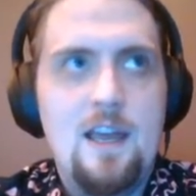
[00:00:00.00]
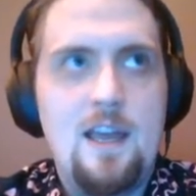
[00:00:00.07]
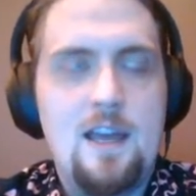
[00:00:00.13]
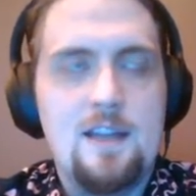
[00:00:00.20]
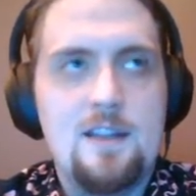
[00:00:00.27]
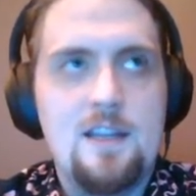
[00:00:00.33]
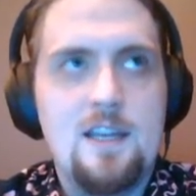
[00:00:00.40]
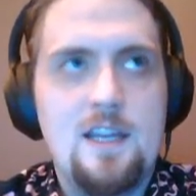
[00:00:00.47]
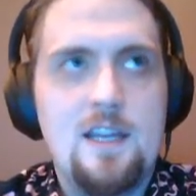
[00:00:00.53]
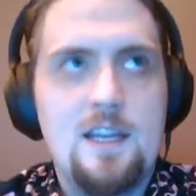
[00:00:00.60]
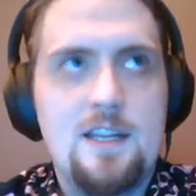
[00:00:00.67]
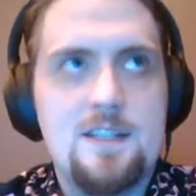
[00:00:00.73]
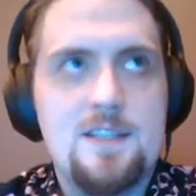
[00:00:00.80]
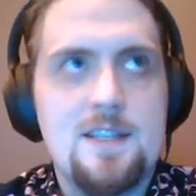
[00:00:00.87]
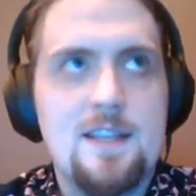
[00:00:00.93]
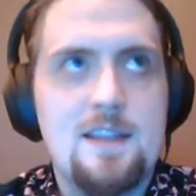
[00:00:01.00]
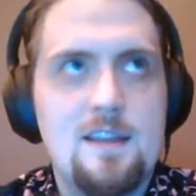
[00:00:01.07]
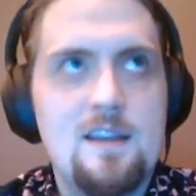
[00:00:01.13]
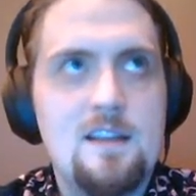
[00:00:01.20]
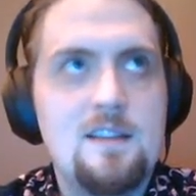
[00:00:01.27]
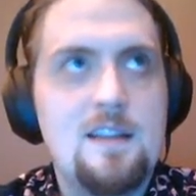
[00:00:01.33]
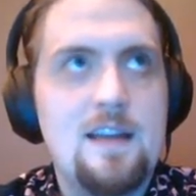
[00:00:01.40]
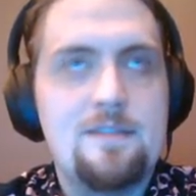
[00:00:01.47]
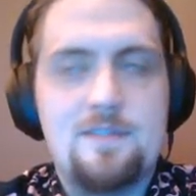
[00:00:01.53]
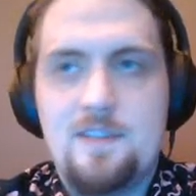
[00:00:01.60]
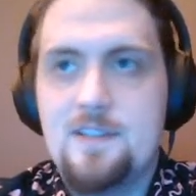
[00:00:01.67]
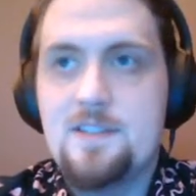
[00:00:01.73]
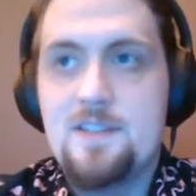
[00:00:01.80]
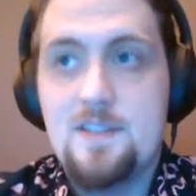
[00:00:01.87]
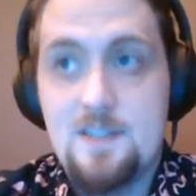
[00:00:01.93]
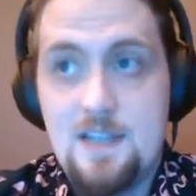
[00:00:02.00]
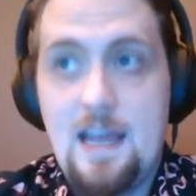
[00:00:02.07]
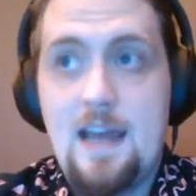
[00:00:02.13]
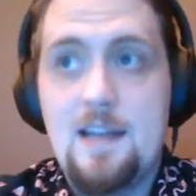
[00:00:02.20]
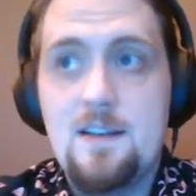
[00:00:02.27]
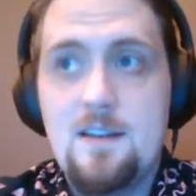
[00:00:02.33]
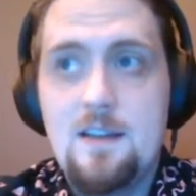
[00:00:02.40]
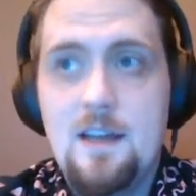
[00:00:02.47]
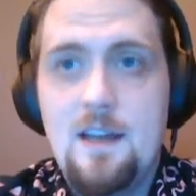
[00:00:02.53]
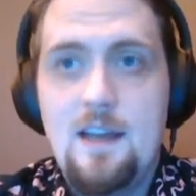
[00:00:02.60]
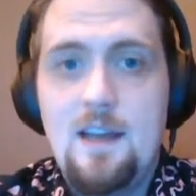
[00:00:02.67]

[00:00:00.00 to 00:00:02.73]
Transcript: and it's the thing left unsaid,